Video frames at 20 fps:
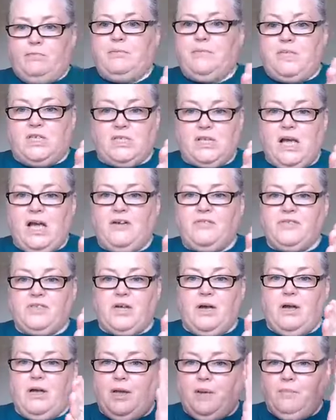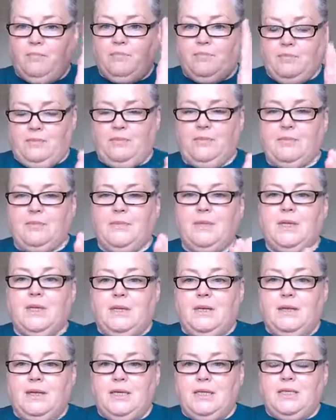There's halftime.
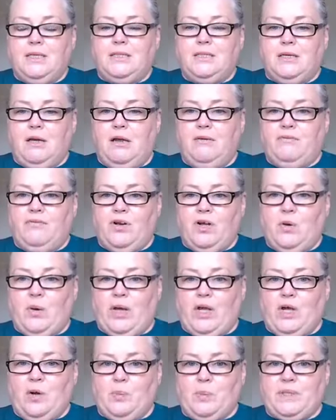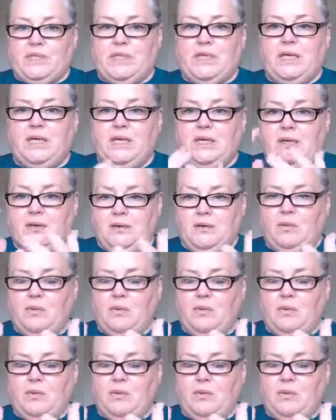Time for a quick cup of tea